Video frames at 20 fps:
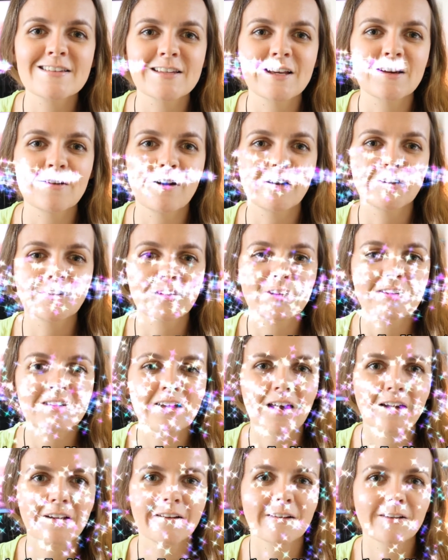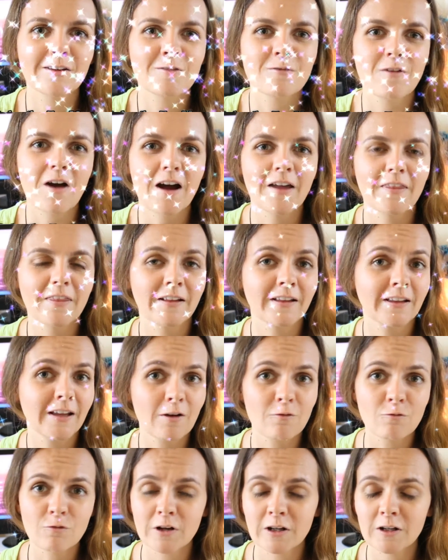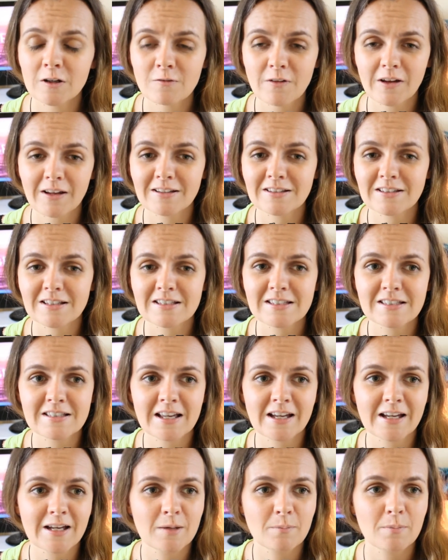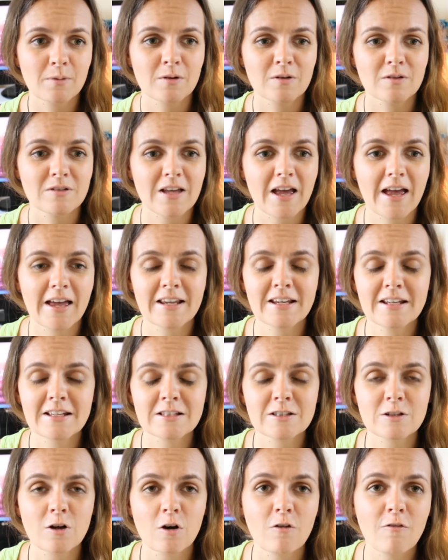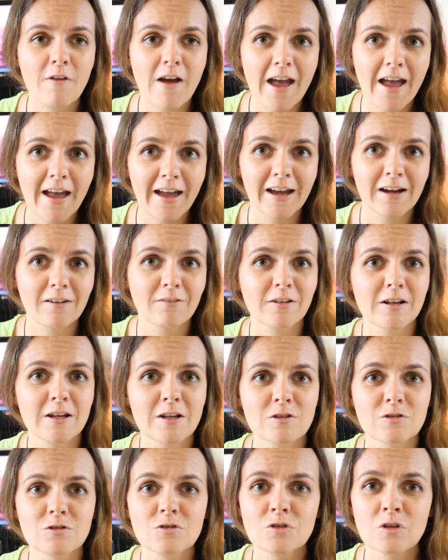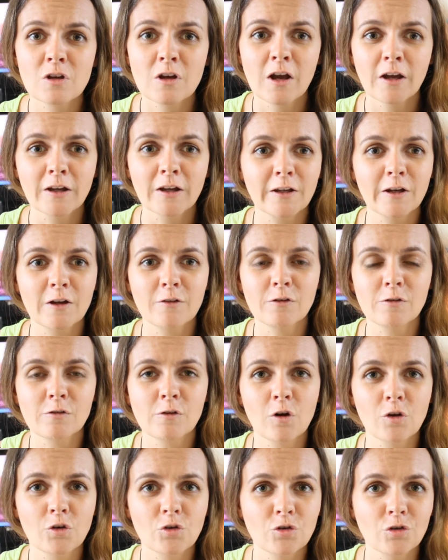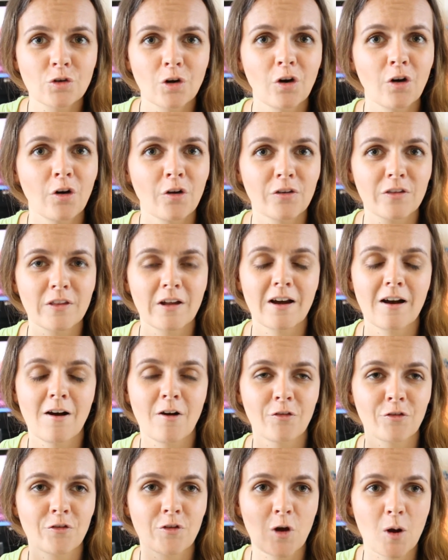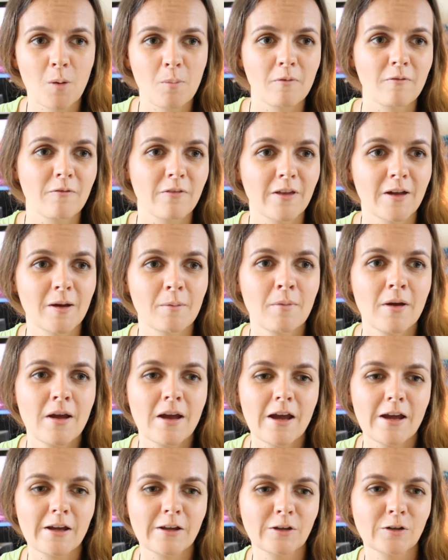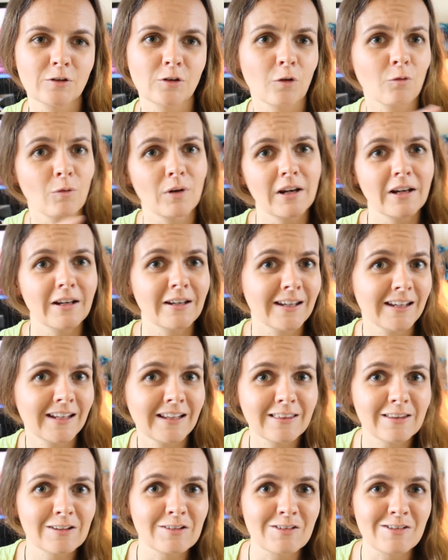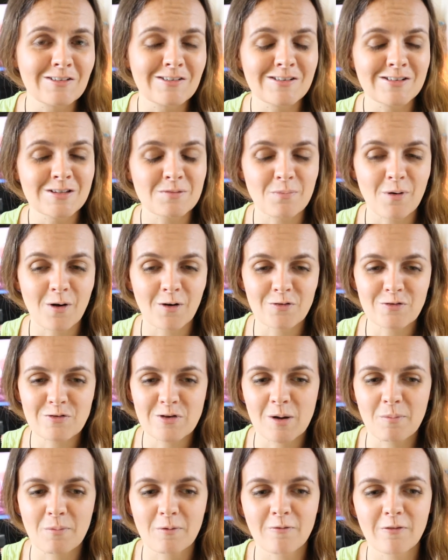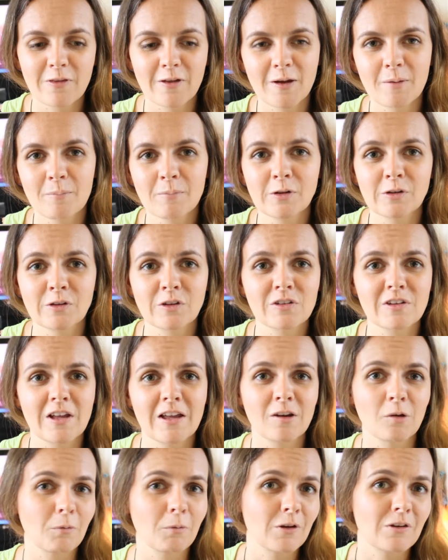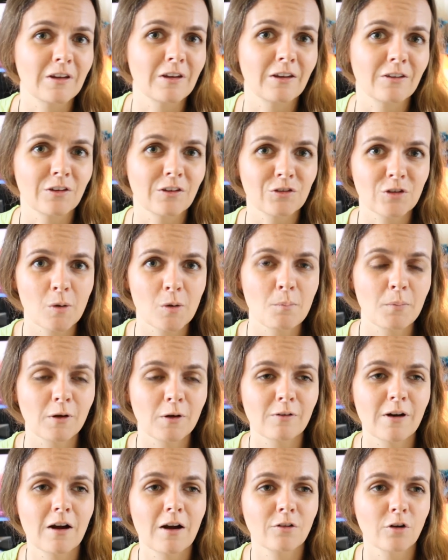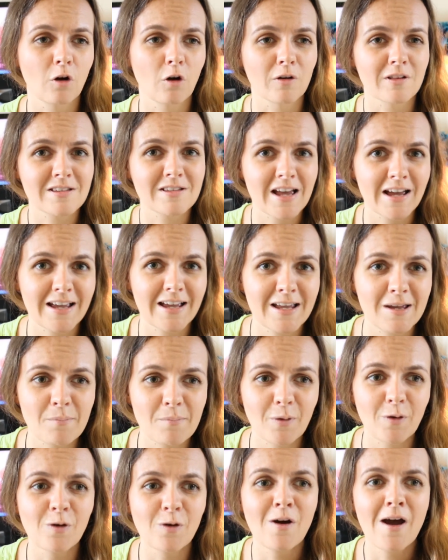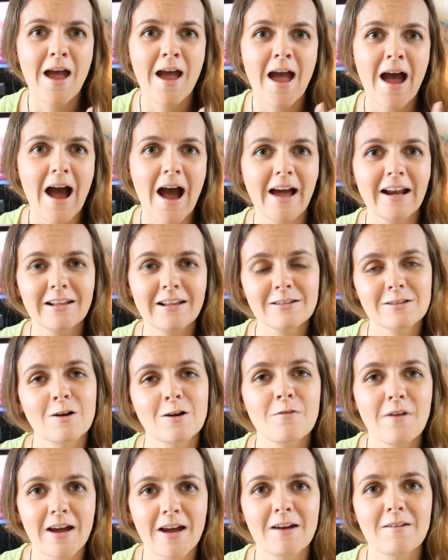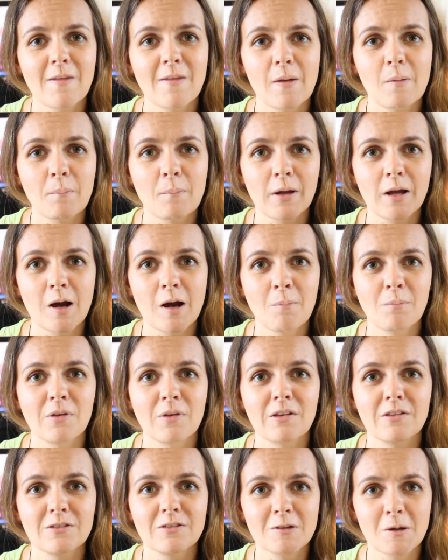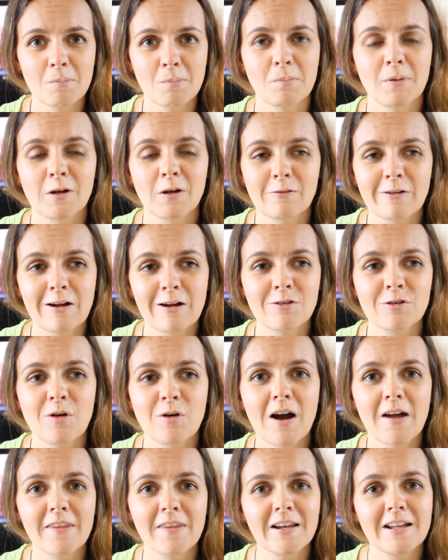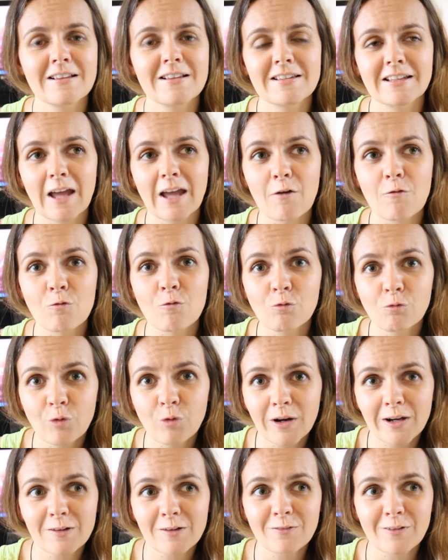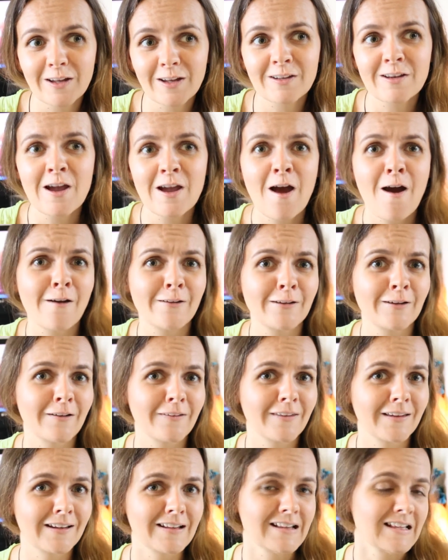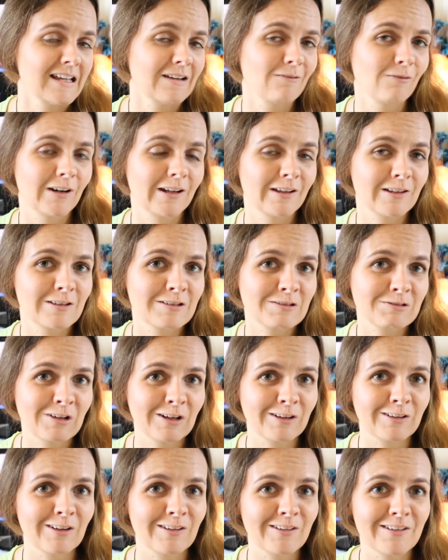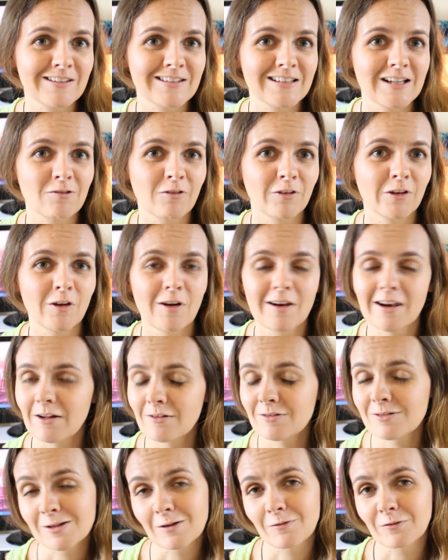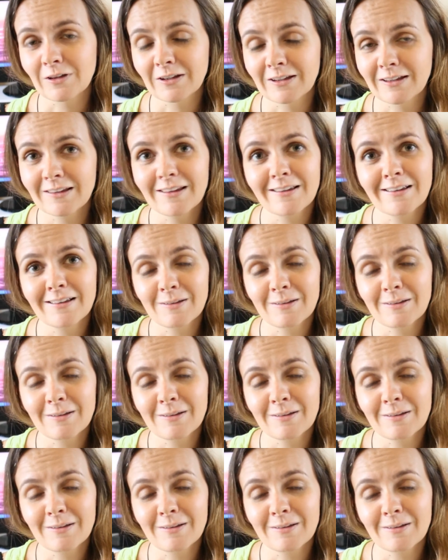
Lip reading: So just kind of either get rid of excess tables, any sort of areas, you know, if you've got drawers that on top of them you don't really need the drawers, but on top of them you just end up using as a dumping ground, or a table, any sort of area that becomes a dumping ground, you either need to get rid of it, you either need to get really strict on yourself and not allow stuff to